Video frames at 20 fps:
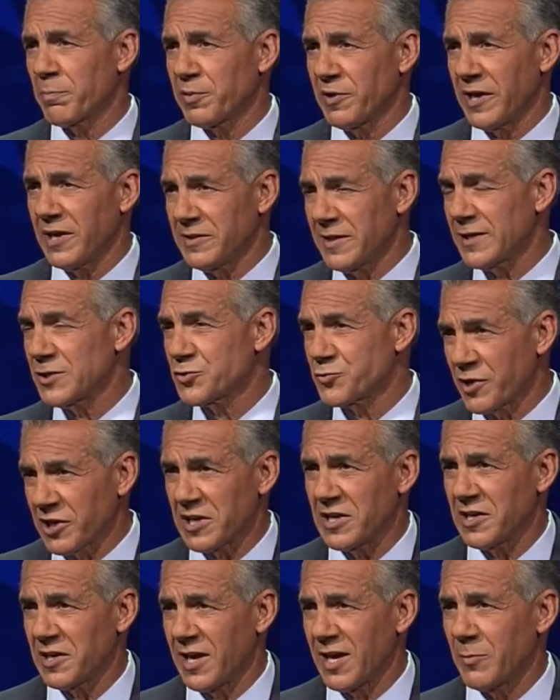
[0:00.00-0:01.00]
are playing that
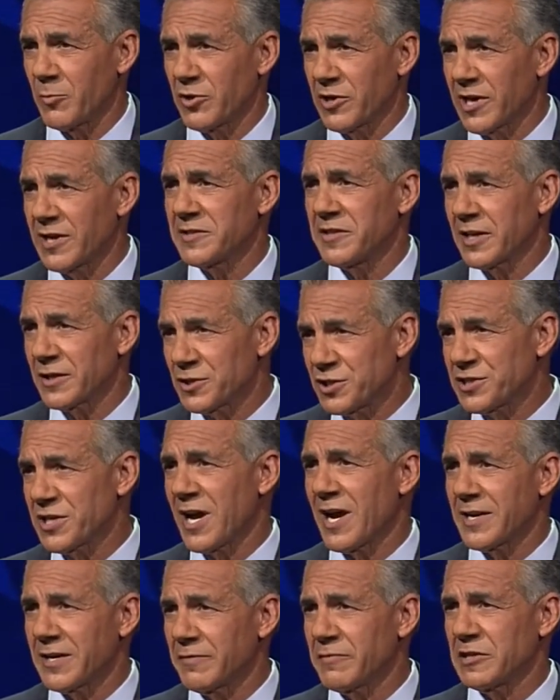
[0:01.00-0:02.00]
drinking game where you got to take a
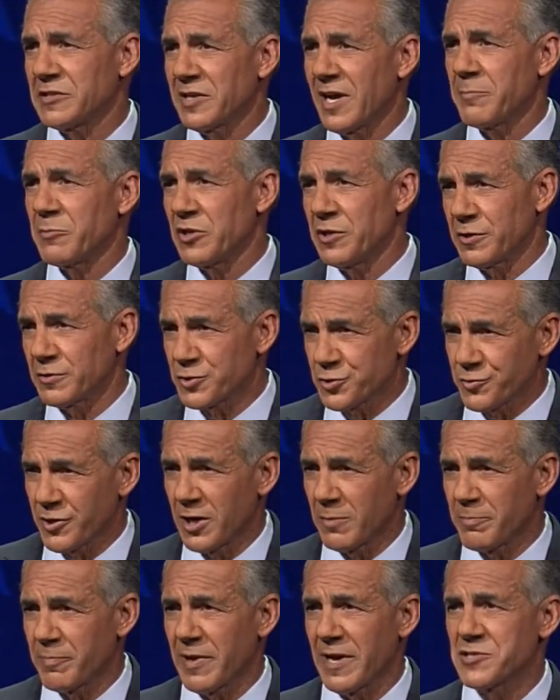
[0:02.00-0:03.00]
shot every time you hear
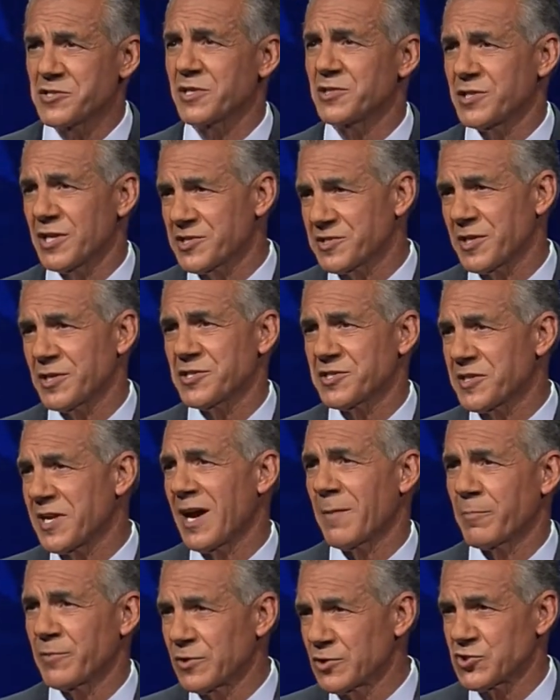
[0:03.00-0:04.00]
Trump, I suggest they
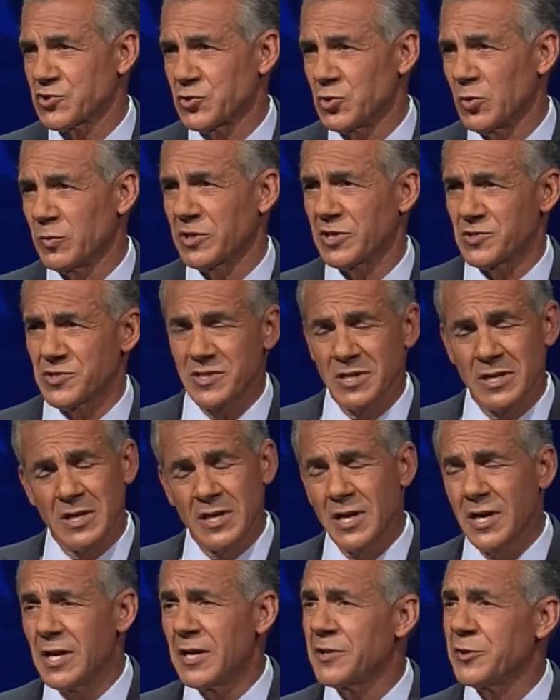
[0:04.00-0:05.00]
stop real soon because
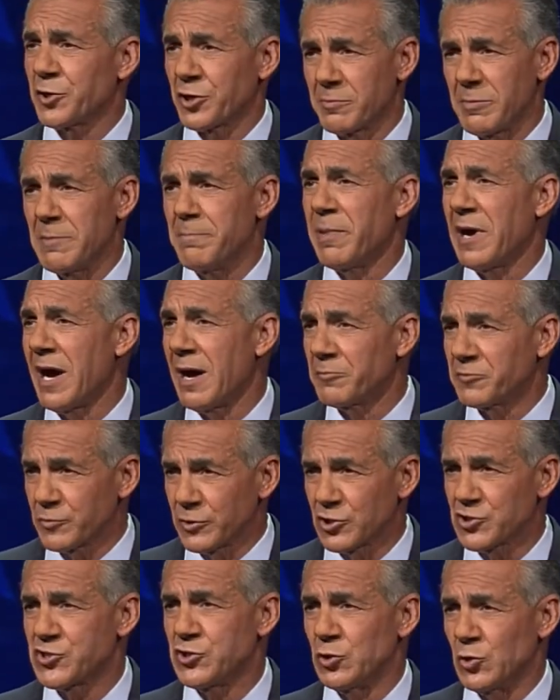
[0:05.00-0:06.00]
they're going to be bombed
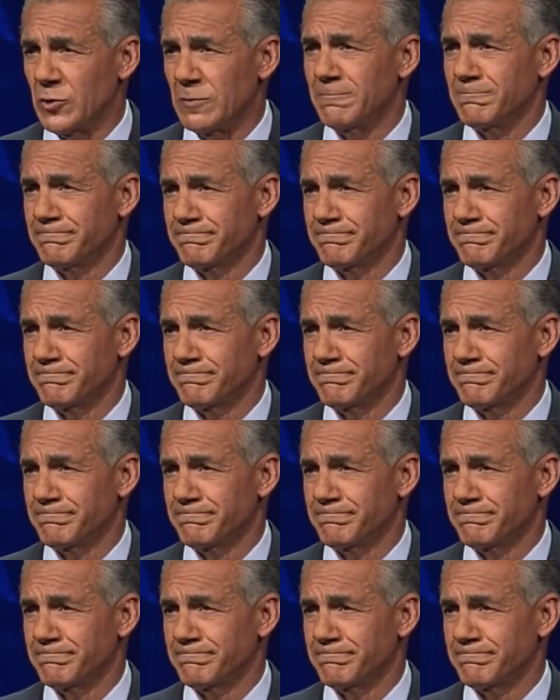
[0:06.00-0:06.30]
real soon.